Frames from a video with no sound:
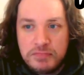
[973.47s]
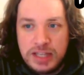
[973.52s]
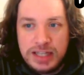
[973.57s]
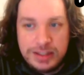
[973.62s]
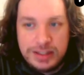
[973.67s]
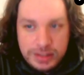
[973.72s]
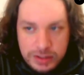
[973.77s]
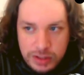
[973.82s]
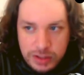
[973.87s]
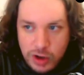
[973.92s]

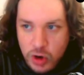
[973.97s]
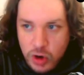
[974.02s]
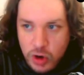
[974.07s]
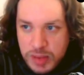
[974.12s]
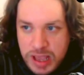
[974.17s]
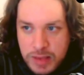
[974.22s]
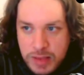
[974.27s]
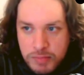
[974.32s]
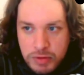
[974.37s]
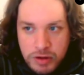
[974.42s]
get to know
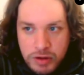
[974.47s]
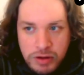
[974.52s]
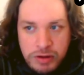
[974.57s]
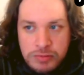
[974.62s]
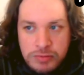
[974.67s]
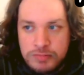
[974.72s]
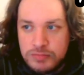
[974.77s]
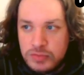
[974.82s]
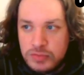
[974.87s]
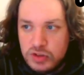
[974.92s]

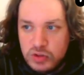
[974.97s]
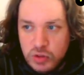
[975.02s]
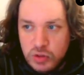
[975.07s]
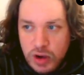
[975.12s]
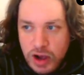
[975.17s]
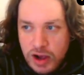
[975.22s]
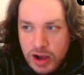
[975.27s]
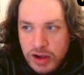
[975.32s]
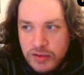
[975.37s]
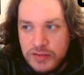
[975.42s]
people, do
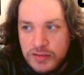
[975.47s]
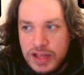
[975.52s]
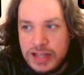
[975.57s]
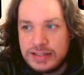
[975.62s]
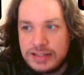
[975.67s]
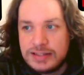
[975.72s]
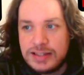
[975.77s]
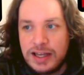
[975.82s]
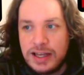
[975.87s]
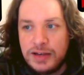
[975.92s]
all of
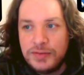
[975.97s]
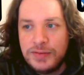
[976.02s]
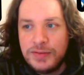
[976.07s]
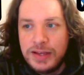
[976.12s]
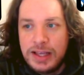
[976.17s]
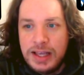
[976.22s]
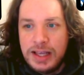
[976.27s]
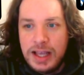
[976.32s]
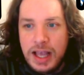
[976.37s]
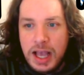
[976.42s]
that stuff,
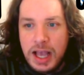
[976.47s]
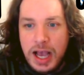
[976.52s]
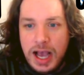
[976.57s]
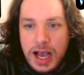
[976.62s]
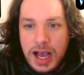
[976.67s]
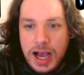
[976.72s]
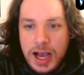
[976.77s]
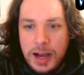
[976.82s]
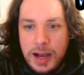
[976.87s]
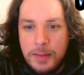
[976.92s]

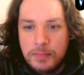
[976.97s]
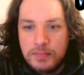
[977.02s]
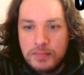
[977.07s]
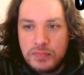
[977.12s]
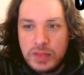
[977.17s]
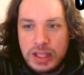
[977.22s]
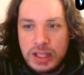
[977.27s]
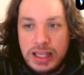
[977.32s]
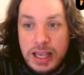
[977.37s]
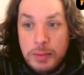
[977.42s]
um,
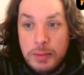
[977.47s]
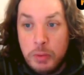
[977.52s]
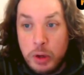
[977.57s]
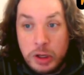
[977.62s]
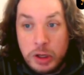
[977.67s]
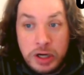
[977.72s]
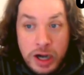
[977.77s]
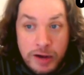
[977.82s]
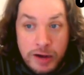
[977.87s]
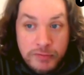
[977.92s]
get
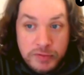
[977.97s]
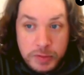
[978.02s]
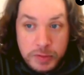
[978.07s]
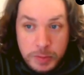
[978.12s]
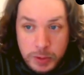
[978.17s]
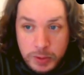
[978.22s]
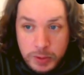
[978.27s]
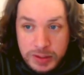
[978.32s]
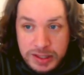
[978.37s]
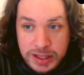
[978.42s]
more
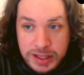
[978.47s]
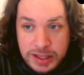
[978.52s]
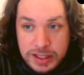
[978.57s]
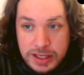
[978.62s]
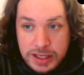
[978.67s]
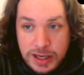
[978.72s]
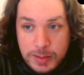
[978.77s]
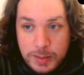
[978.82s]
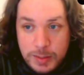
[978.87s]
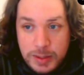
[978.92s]
comfortable within the
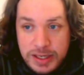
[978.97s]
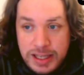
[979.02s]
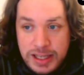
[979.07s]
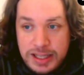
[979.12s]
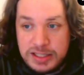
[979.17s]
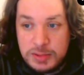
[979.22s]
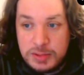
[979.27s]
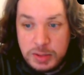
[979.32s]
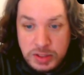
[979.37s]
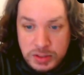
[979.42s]
company,
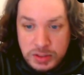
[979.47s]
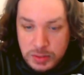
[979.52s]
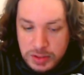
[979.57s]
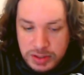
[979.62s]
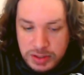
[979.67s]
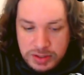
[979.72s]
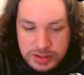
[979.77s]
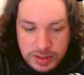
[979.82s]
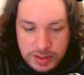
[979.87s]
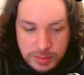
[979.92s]
especially
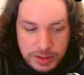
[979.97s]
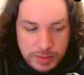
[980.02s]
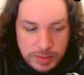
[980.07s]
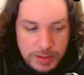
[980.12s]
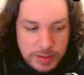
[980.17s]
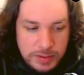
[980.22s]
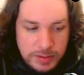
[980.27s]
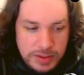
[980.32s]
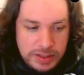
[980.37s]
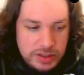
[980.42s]
with some of the
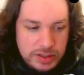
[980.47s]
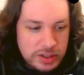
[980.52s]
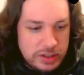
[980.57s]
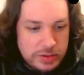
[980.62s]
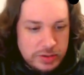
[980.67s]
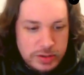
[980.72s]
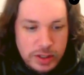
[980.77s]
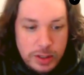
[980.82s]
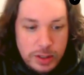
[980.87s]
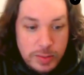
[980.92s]
people that
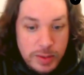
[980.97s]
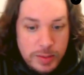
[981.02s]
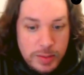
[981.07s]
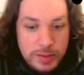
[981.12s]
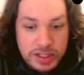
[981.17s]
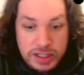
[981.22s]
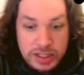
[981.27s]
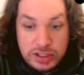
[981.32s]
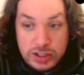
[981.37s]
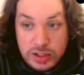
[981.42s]
she's going to be
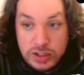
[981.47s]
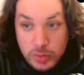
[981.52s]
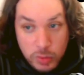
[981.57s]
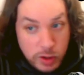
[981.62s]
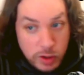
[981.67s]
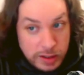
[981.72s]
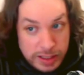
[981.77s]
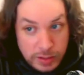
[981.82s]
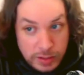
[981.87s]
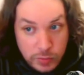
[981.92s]
potentially
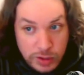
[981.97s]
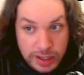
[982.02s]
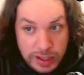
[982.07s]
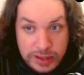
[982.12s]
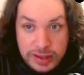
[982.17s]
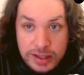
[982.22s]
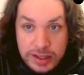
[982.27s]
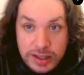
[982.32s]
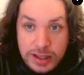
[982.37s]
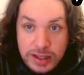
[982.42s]
working
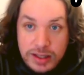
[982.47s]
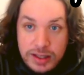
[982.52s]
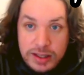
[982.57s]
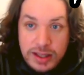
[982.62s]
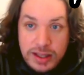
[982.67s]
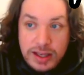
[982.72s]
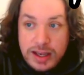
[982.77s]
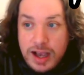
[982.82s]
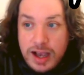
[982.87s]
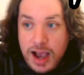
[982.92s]
with.
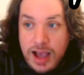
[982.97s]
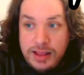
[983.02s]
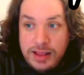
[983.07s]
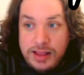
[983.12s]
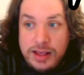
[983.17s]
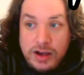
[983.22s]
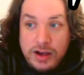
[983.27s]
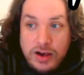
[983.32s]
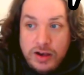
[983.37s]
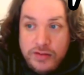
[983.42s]
Like I
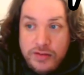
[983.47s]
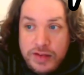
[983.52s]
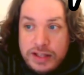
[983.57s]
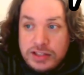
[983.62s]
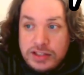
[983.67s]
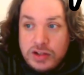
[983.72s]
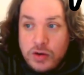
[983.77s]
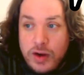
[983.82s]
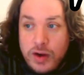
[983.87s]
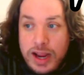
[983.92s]
think all of
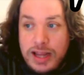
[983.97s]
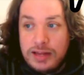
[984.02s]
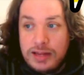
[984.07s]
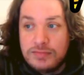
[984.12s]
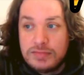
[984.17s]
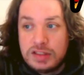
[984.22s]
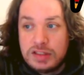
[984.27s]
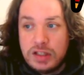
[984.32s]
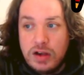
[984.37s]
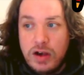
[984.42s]
that's great.
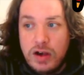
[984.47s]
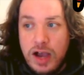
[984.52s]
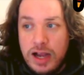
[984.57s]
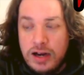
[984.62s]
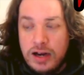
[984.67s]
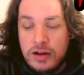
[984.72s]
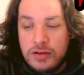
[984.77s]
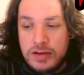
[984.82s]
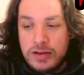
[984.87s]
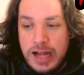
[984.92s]
So I
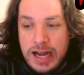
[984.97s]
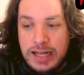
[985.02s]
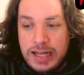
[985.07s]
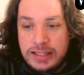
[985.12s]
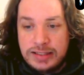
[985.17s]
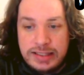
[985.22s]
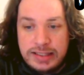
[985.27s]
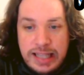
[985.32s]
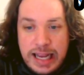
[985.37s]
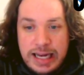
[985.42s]
don't I
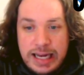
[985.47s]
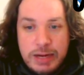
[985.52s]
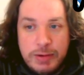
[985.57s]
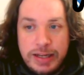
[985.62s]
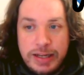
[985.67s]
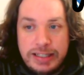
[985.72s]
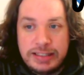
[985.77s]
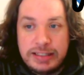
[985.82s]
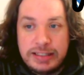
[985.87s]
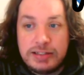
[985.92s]
didn't see any
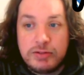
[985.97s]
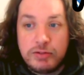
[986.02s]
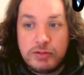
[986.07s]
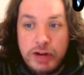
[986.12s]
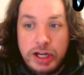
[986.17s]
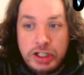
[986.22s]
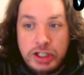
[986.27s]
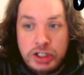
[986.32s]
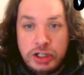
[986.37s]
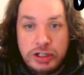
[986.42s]
reason to
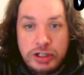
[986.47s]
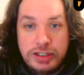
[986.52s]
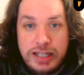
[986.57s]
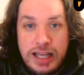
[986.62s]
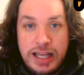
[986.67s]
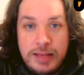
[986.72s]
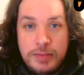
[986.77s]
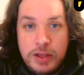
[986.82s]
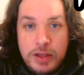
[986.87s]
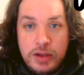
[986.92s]
rush her
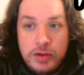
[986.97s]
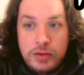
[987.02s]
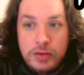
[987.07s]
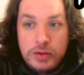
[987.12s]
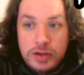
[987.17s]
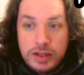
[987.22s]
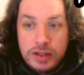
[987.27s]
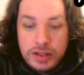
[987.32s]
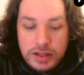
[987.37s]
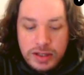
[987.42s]

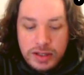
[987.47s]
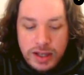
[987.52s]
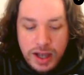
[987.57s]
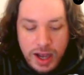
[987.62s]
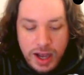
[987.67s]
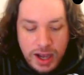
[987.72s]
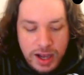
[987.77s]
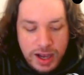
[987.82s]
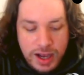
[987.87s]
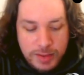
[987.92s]
debut.
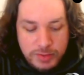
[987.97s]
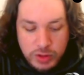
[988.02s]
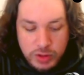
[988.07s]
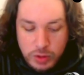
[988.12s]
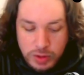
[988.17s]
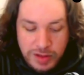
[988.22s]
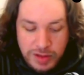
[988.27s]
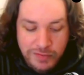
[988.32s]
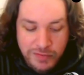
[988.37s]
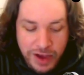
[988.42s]
Uh, I'm
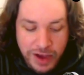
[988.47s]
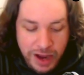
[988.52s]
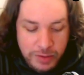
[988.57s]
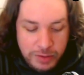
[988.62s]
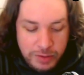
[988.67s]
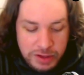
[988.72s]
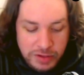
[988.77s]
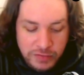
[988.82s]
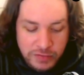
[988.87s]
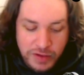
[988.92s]
totally fine
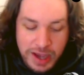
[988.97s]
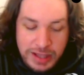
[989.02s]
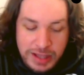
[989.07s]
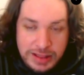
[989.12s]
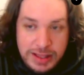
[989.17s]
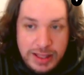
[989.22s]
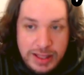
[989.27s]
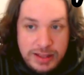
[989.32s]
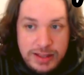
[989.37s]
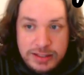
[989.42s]
with the
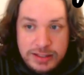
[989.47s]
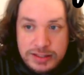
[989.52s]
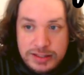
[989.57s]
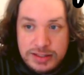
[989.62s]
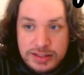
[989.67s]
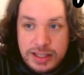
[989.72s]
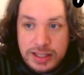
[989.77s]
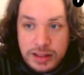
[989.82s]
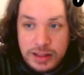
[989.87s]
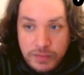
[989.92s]
fact that this
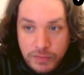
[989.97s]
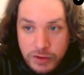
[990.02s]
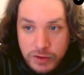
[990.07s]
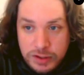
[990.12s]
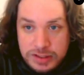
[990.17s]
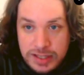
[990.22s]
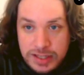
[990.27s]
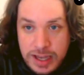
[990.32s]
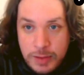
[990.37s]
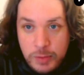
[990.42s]
is like the
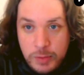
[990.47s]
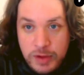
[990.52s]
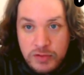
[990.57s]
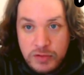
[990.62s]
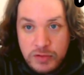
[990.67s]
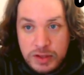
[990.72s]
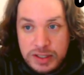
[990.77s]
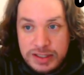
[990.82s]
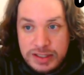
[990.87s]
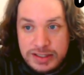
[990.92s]
first time we've
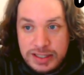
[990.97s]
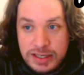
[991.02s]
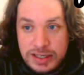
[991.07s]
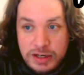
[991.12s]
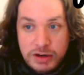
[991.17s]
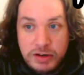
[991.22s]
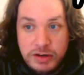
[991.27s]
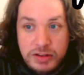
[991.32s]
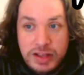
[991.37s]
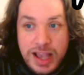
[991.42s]
really seen
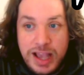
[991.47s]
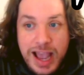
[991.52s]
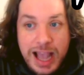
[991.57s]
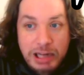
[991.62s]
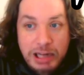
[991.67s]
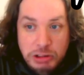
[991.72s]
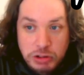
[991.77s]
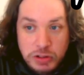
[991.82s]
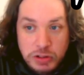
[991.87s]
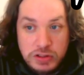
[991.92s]
her. The
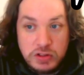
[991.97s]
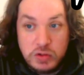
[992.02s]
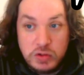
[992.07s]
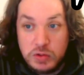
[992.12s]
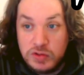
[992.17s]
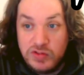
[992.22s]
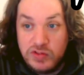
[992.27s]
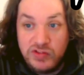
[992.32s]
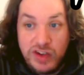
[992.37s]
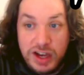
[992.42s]
entrance
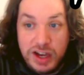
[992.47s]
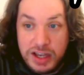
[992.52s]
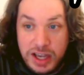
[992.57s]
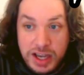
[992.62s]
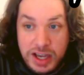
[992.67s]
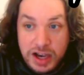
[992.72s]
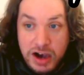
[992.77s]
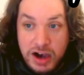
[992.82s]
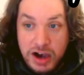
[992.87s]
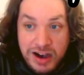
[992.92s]
was
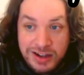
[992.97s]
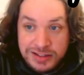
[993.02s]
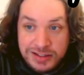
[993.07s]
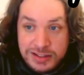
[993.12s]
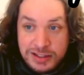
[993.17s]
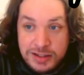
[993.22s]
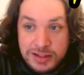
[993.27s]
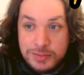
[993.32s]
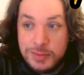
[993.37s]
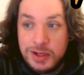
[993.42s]
fucking
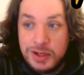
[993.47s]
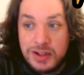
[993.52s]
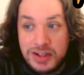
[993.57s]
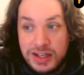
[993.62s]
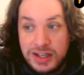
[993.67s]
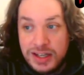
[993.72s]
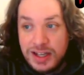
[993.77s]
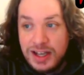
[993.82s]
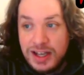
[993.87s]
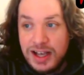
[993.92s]
awesome.
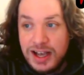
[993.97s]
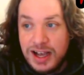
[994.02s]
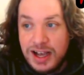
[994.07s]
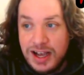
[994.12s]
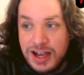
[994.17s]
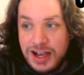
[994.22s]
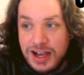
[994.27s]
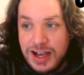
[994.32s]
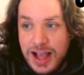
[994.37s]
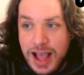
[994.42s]

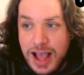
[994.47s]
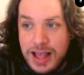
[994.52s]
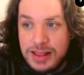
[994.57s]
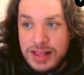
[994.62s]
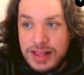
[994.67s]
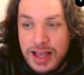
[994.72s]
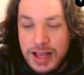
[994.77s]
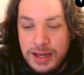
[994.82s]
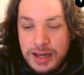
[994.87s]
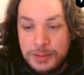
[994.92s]
Uh,
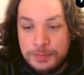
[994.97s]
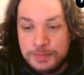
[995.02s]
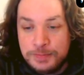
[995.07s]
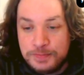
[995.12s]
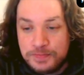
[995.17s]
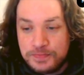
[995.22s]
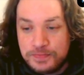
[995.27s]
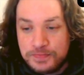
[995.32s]
and then